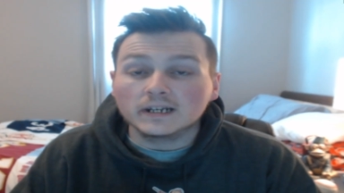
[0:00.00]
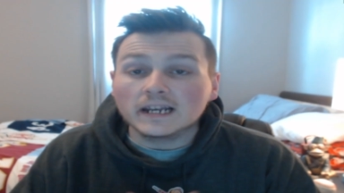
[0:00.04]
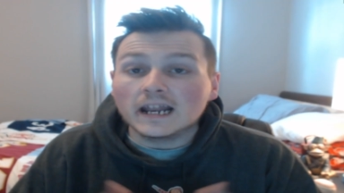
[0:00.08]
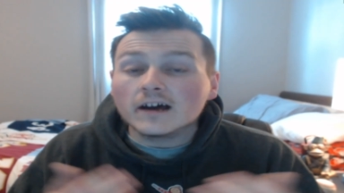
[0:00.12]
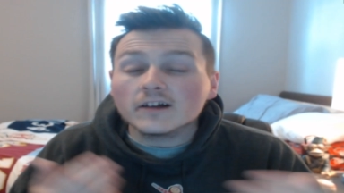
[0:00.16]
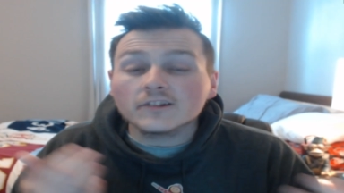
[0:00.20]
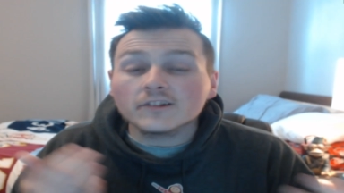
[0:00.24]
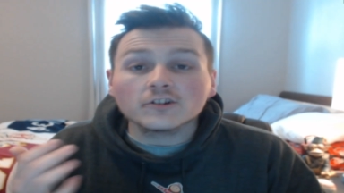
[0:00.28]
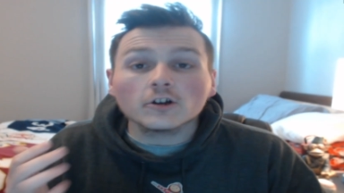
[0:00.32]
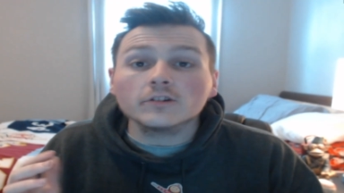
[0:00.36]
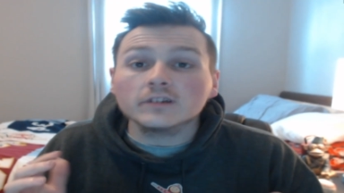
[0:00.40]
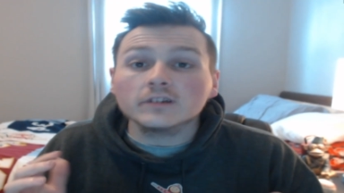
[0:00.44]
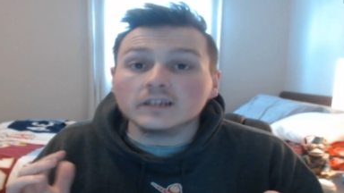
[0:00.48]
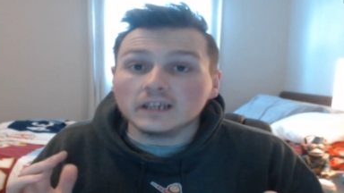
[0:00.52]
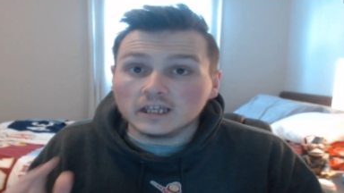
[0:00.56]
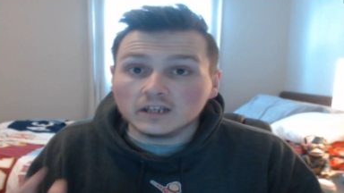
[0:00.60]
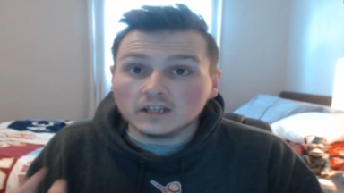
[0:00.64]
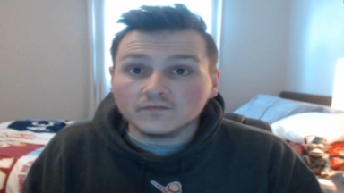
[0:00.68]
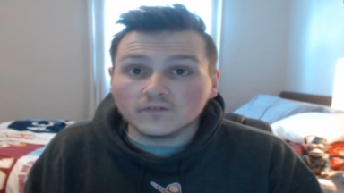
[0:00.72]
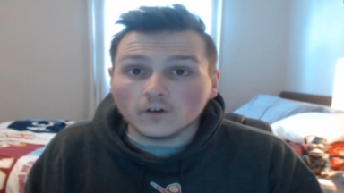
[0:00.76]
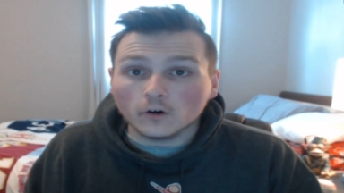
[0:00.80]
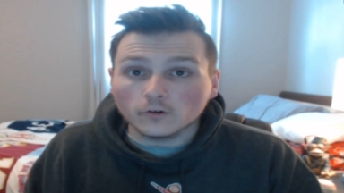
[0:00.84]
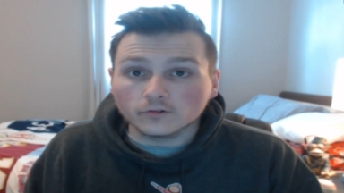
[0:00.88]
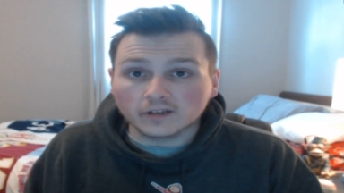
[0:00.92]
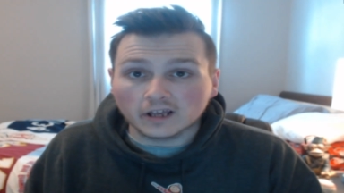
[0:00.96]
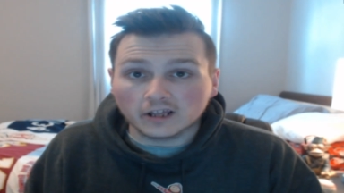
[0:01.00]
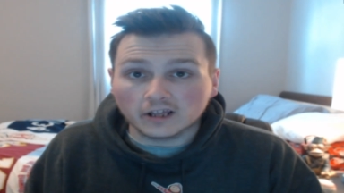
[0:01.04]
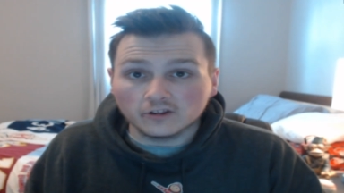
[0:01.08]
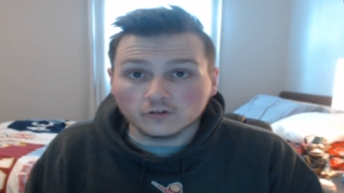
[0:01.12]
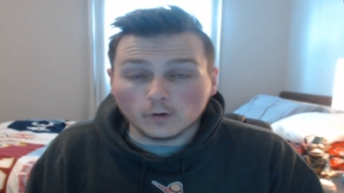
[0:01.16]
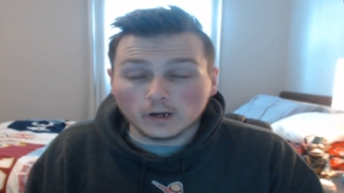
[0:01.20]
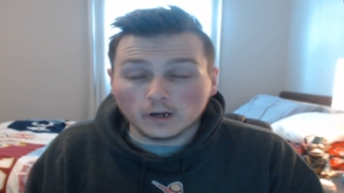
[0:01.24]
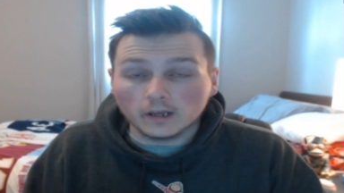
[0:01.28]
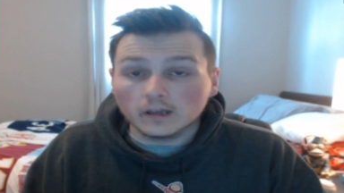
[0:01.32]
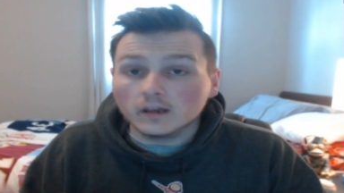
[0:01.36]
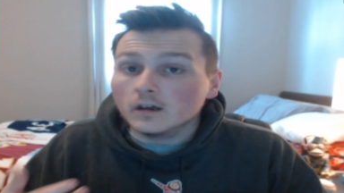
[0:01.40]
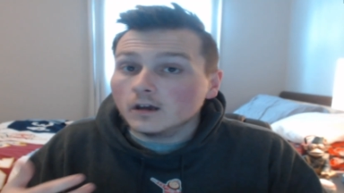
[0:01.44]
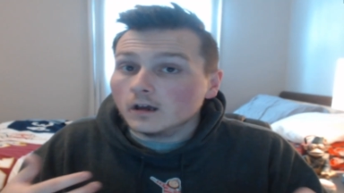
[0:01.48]
now that all the info is out of the
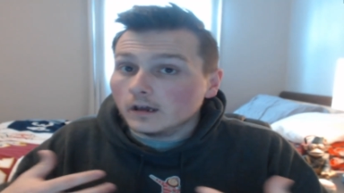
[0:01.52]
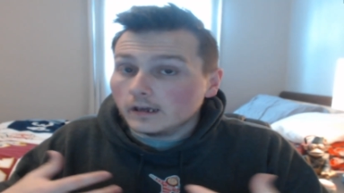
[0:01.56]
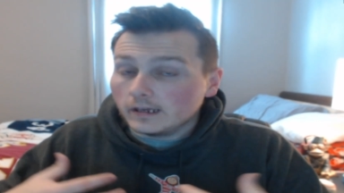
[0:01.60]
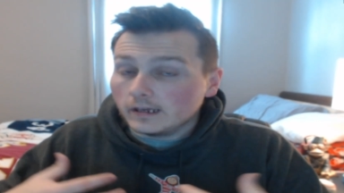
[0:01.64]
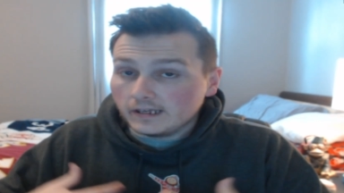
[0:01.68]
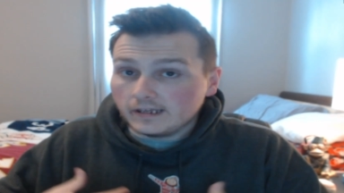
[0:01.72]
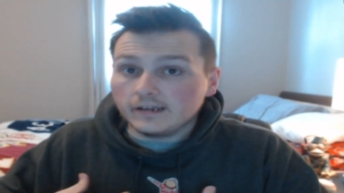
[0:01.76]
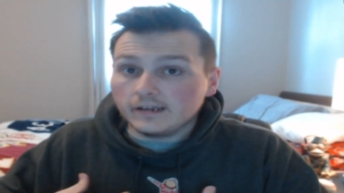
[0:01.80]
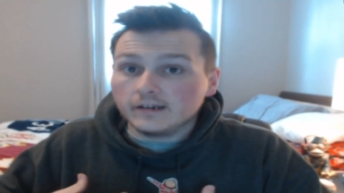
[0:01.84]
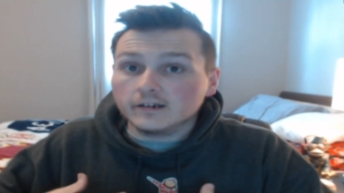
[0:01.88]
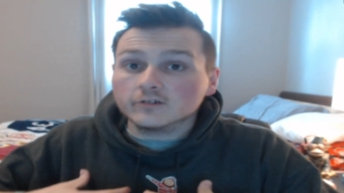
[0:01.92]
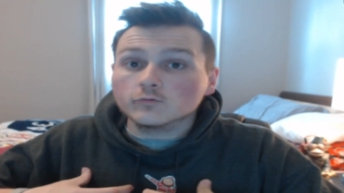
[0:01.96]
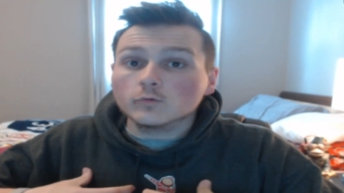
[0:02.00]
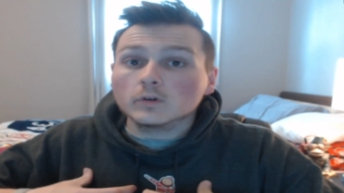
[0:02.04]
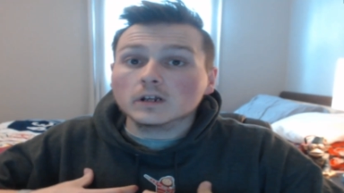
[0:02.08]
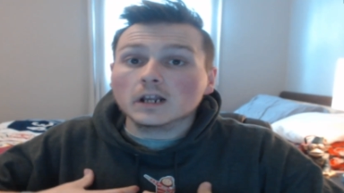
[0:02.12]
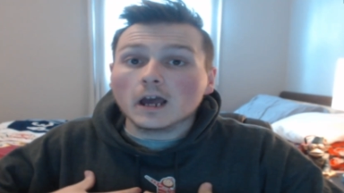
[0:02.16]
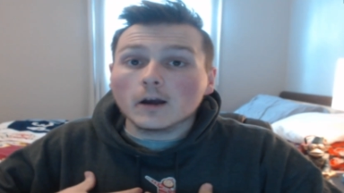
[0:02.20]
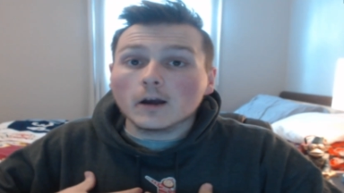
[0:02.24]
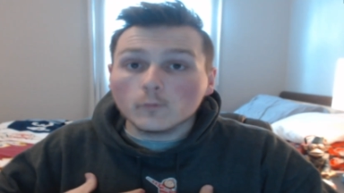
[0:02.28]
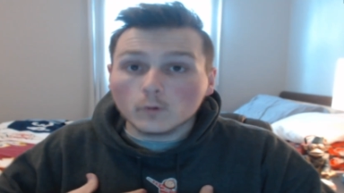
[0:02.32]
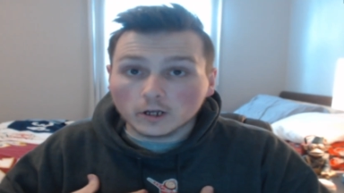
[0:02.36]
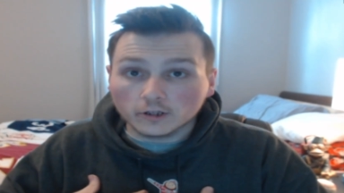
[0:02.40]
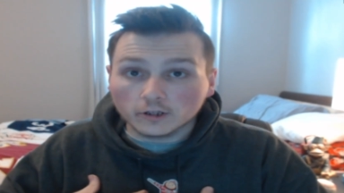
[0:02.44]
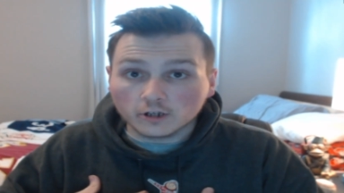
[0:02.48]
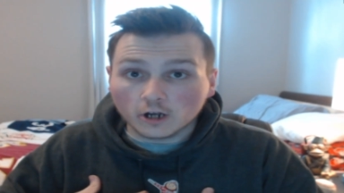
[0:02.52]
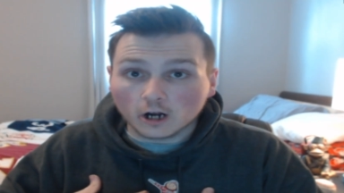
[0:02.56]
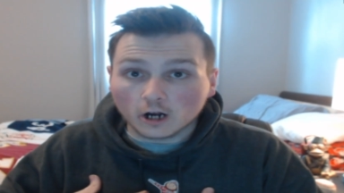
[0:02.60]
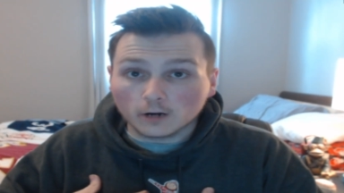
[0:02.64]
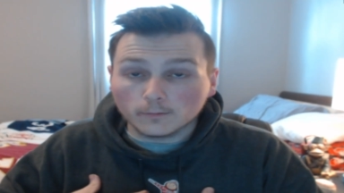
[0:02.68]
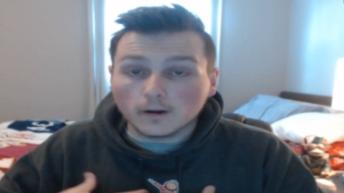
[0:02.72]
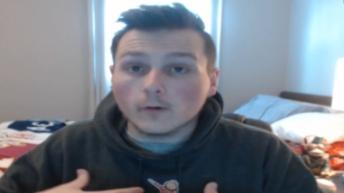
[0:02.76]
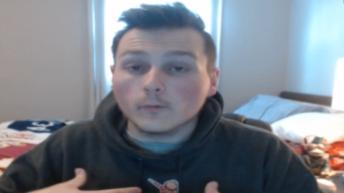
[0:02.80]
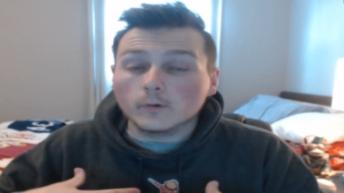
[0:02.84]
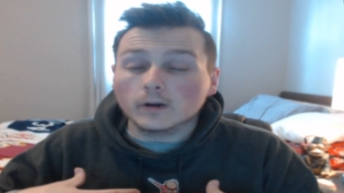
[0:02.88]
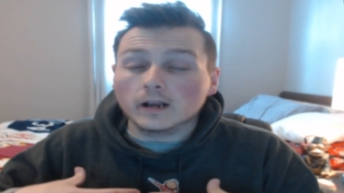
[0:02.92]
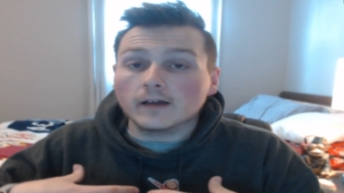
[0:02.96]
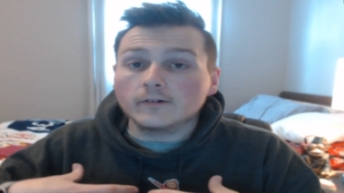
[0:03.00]
way, here's what I want to talk
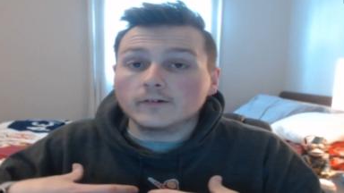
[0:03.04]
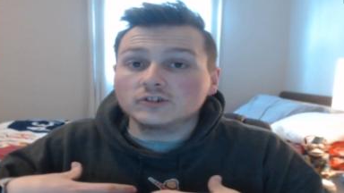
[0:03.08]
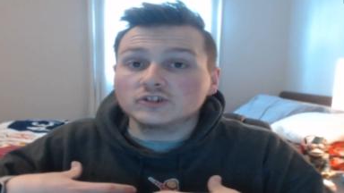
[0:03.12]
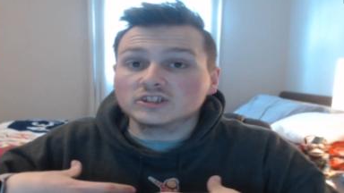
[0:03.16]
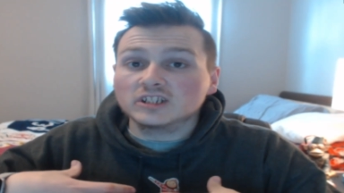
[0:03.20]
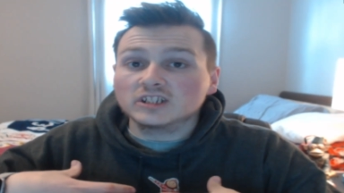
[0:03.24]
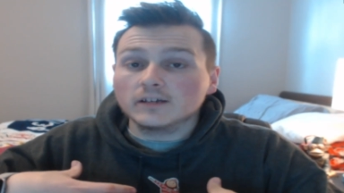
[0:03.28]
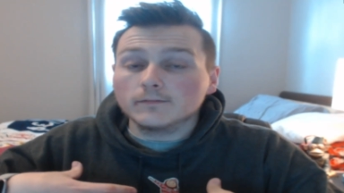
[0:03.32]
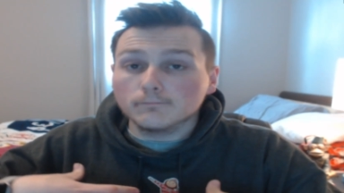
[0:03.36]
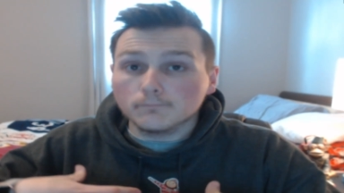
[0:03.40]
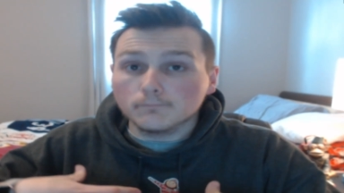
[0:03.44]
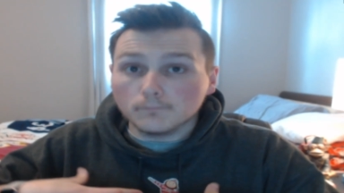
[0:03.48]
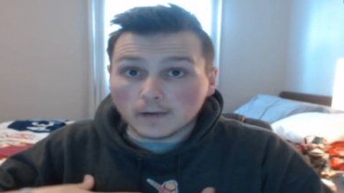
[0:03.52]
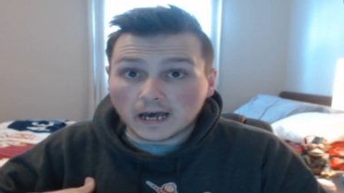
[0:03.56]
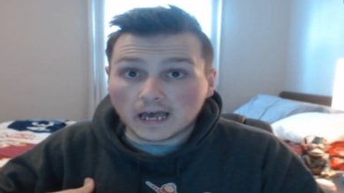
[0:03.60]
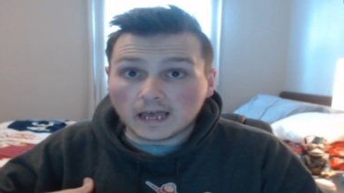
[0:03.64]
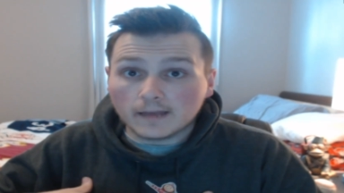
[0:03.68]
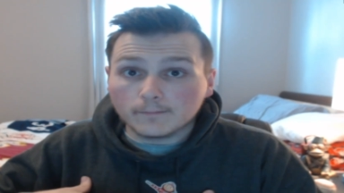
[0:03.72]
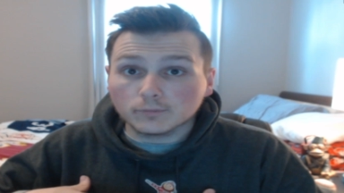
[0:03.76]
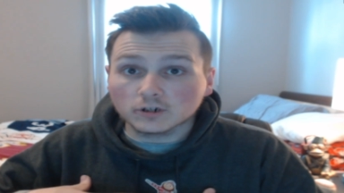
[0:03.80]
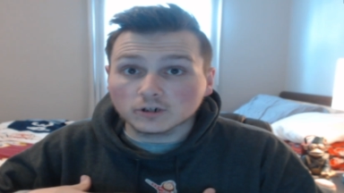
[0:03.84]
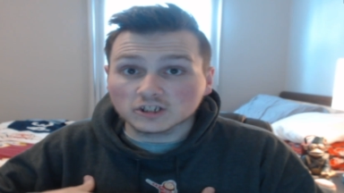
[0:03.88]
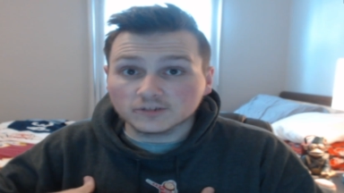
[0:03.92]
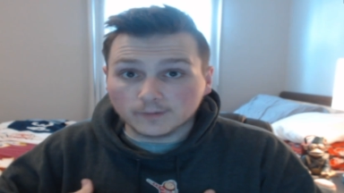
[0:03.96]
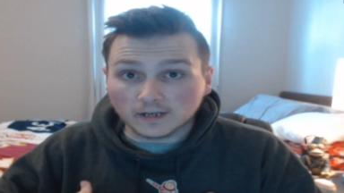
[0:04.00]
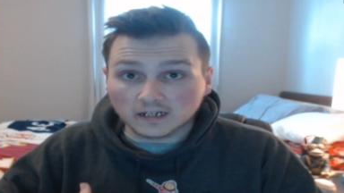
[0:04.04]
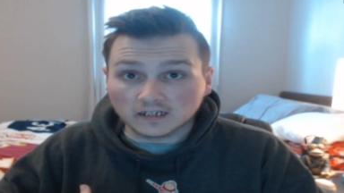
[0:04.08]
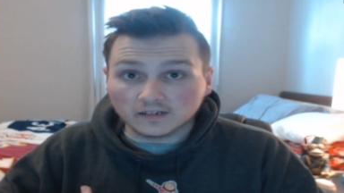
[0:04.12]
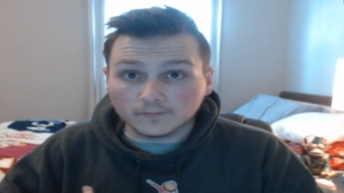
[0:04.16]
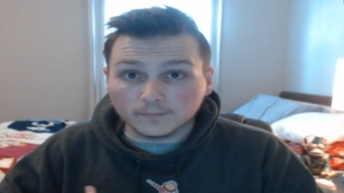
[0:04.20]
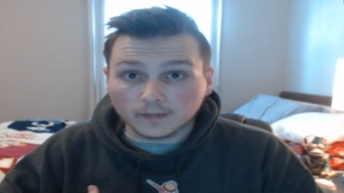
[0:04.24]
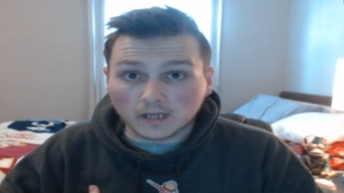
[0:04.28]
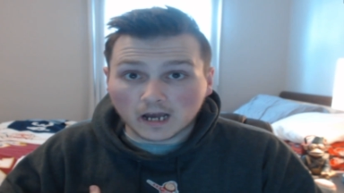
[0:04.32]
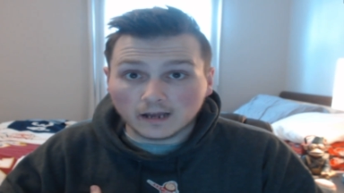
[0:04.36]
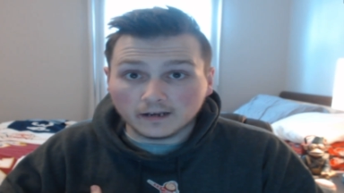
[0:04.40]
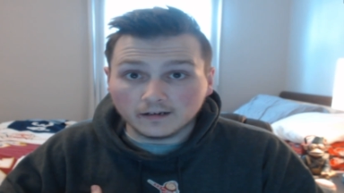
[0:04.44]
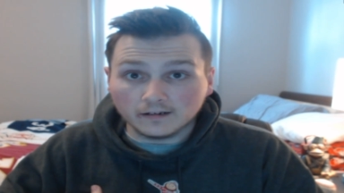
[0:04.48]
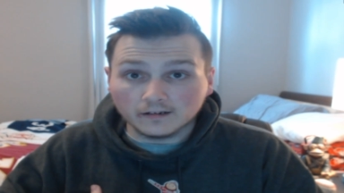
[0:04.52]
about when I would just give my perspective
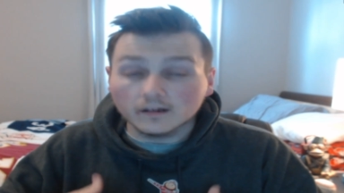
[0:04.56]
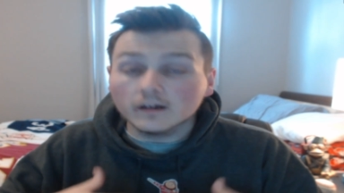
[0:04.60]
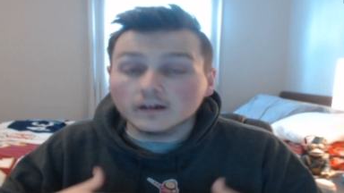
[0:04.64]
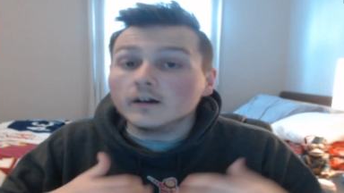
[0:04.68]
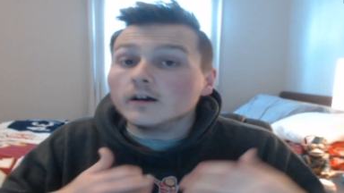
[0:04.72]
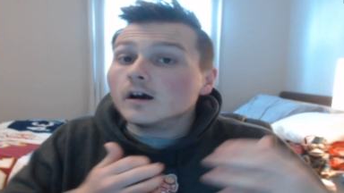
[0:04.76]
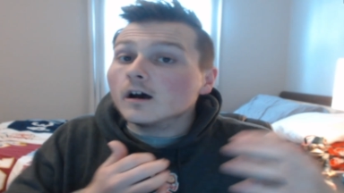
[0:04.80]
behind it.